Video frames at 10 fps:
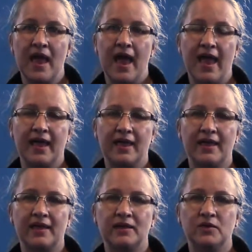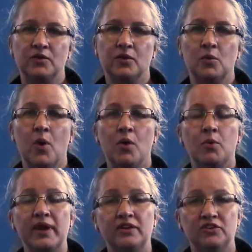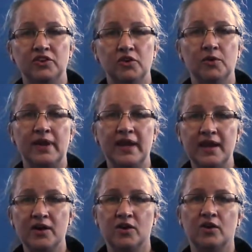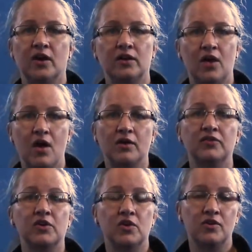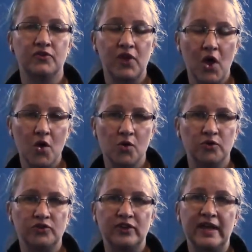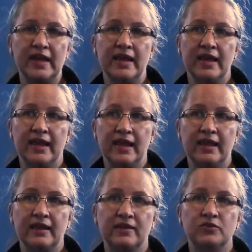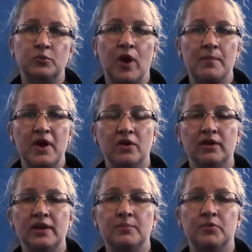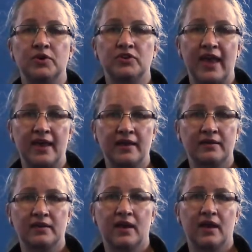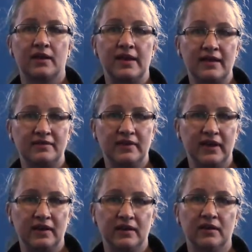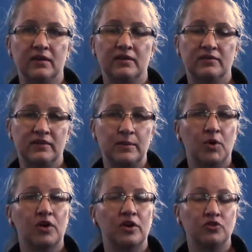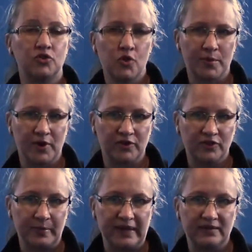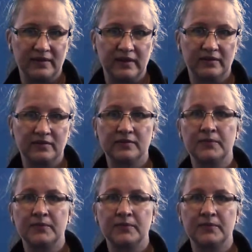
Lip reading: And what we do here along the Gulf Coast is primarily protect a nesting seabird and shorebird species.